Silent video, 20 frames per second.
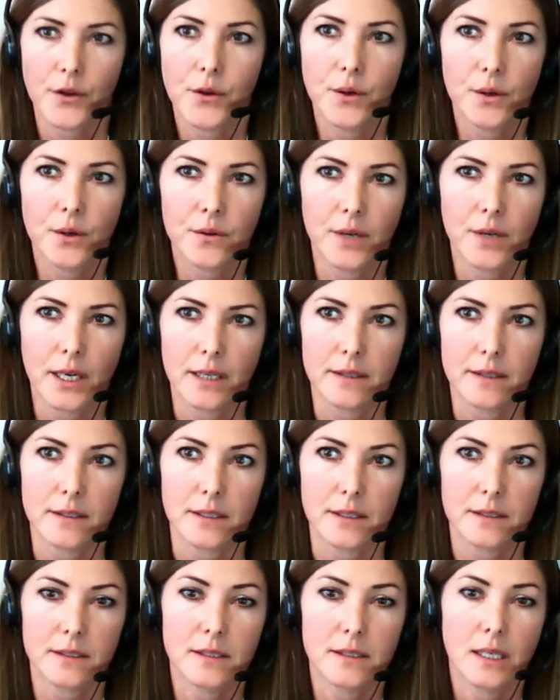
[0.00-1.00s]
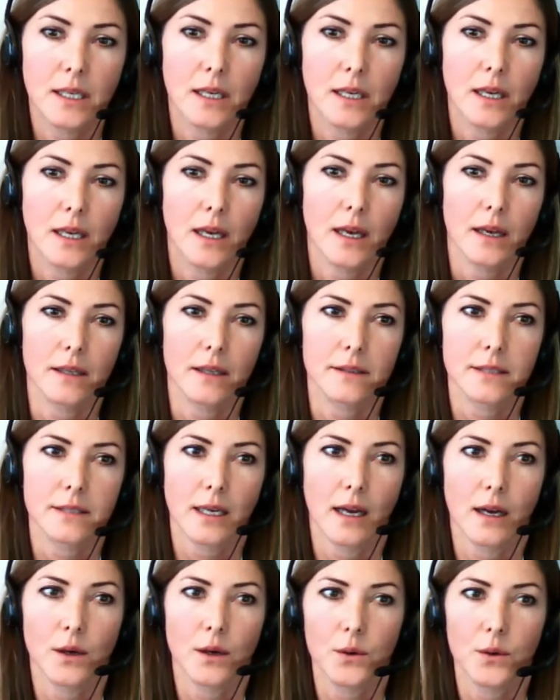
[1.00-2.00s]
curated, and
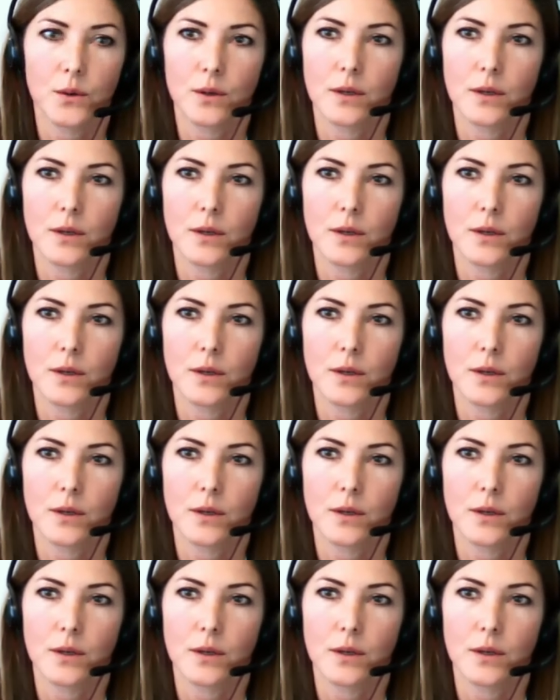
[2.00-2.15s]
how